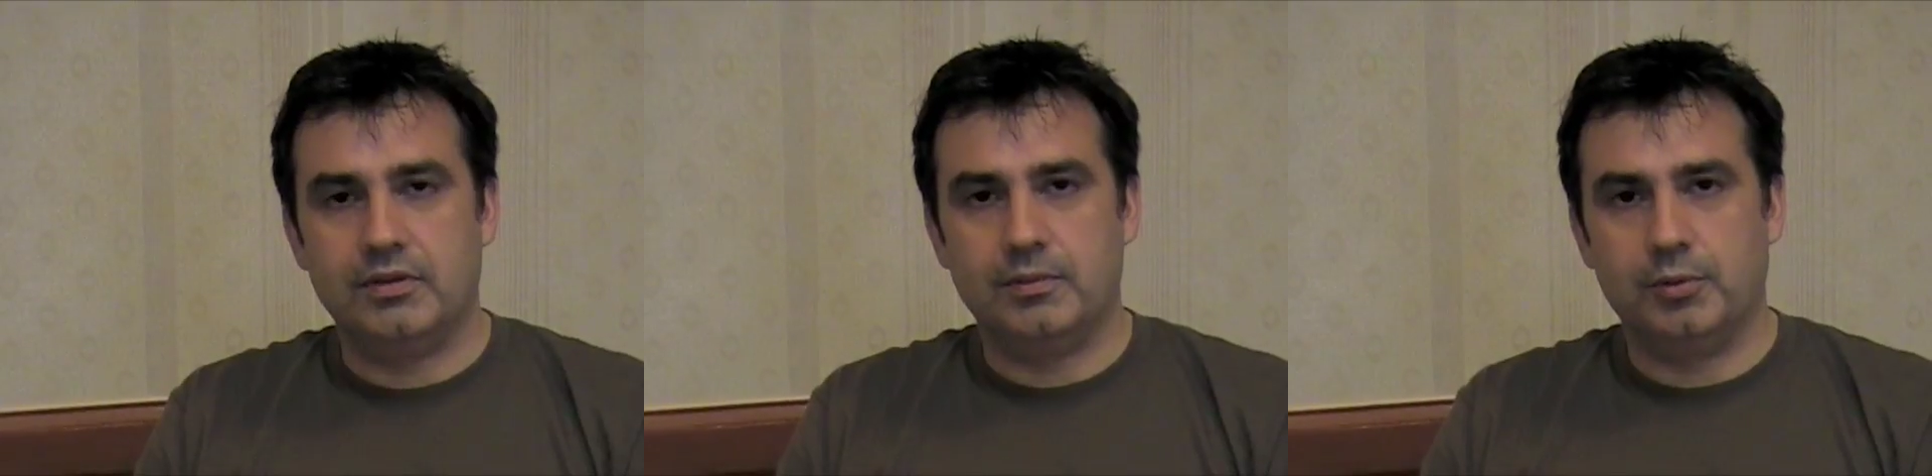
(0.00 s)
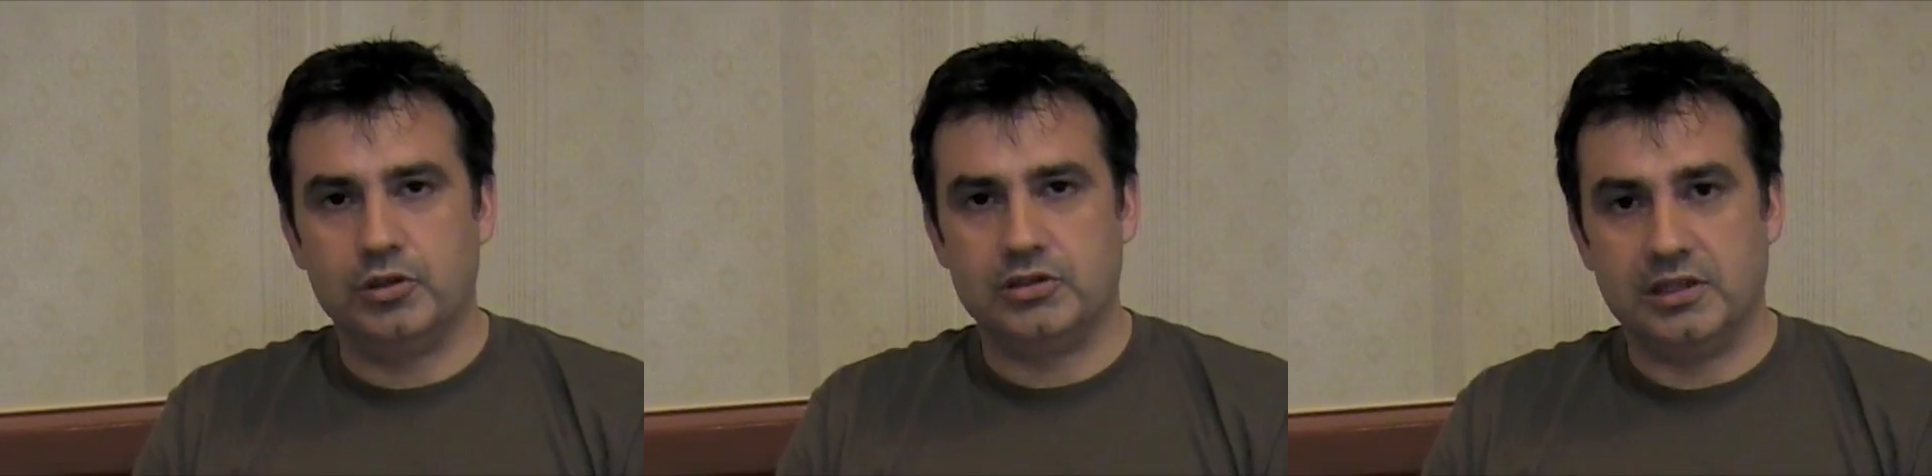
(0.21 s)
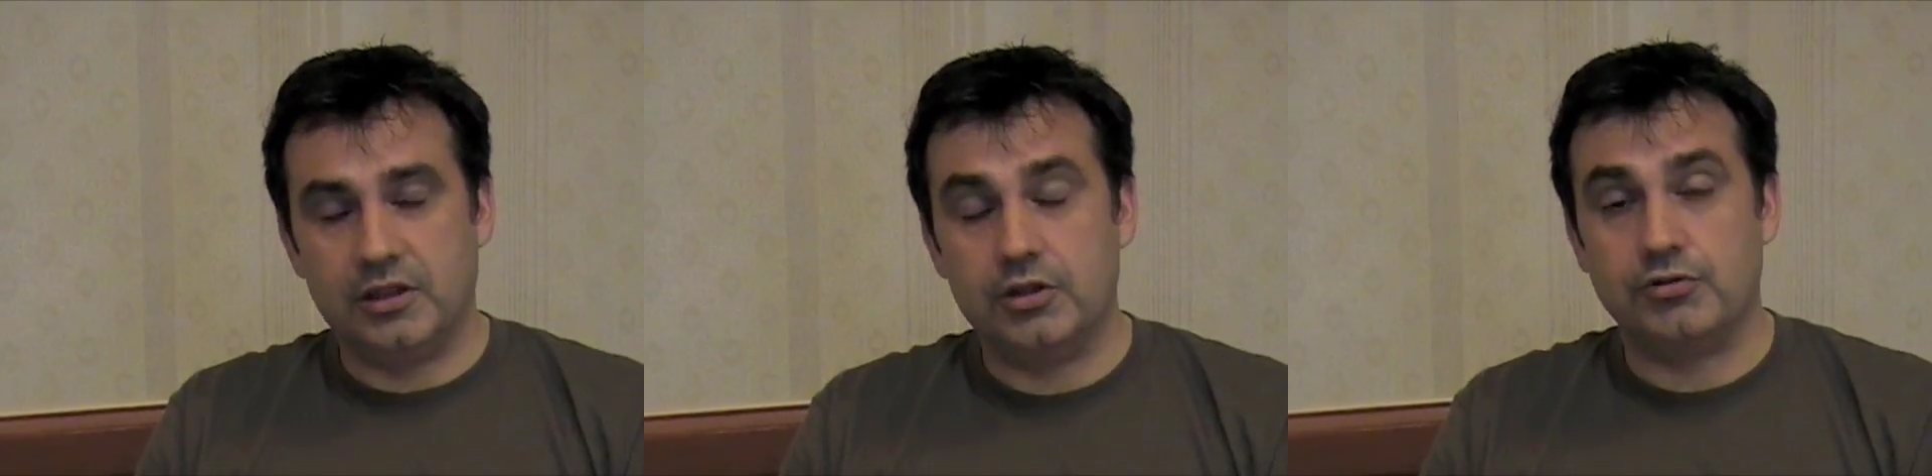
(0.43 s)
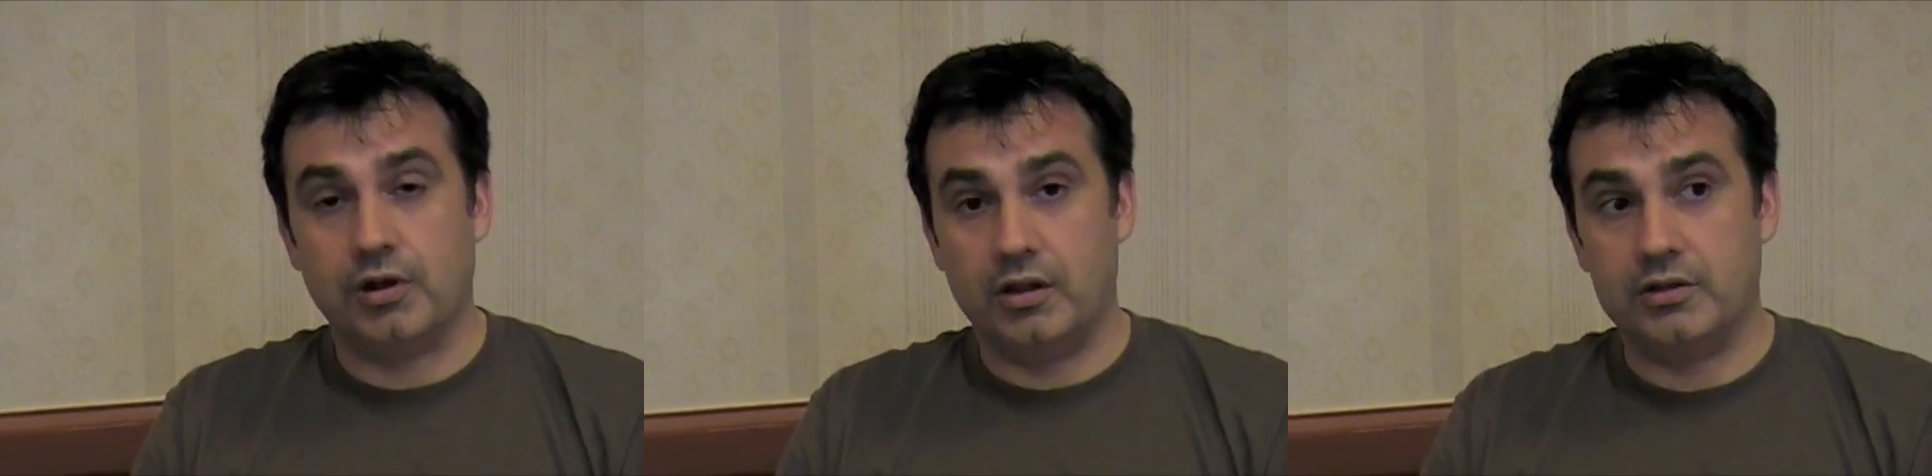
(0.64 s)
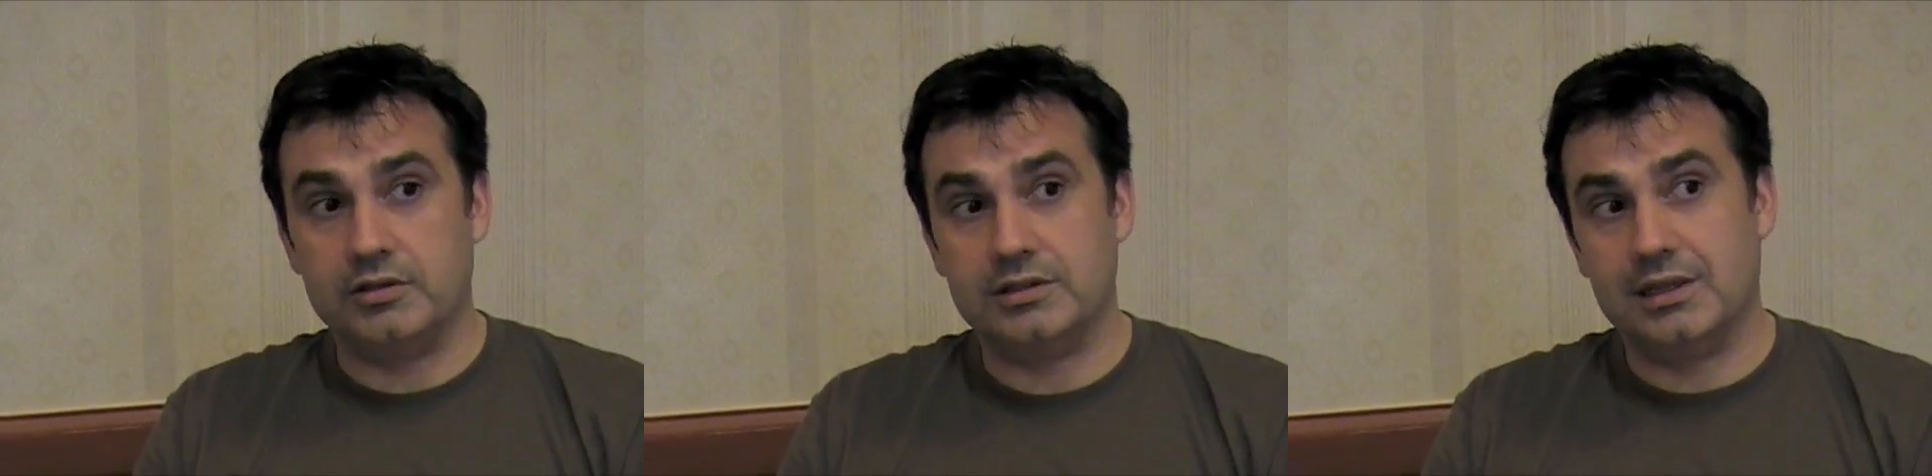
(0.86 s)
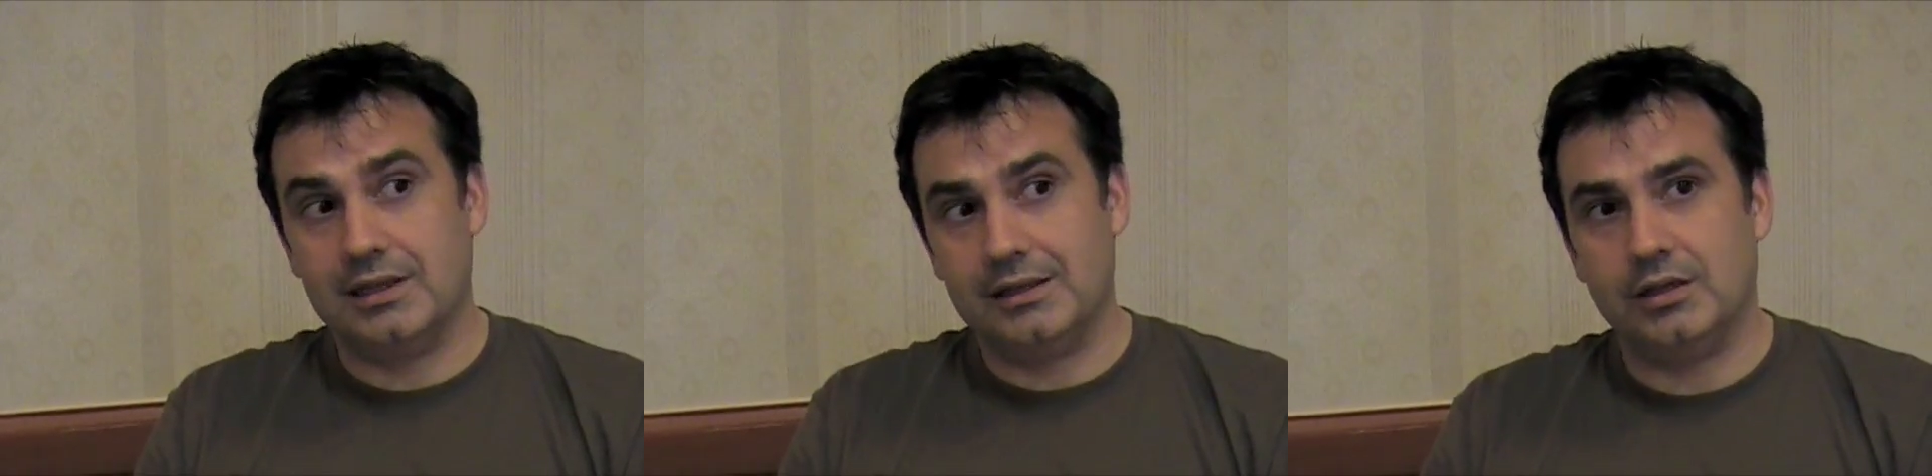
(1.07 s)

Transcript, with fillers: person in the trial and say,